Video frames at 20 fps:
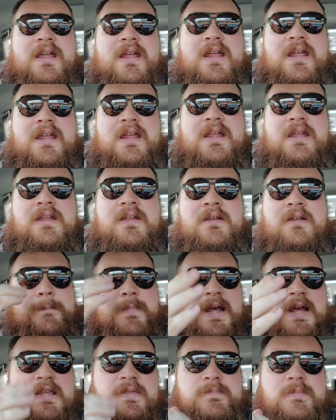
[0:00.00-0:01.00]
a
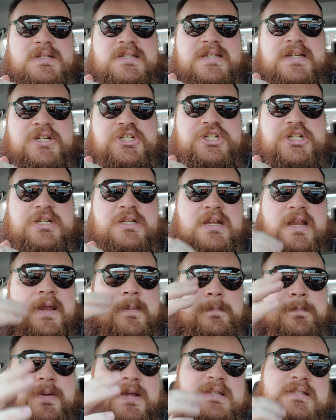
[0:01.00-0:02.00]
mathematician
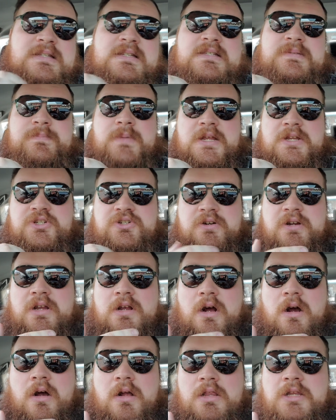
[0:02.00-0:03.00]
and business major in
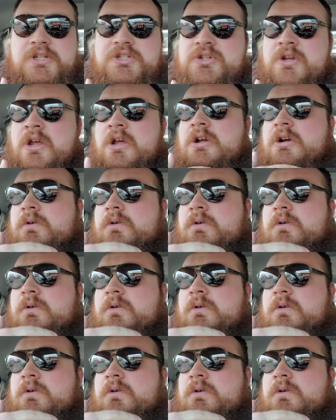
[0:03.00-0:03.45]
college,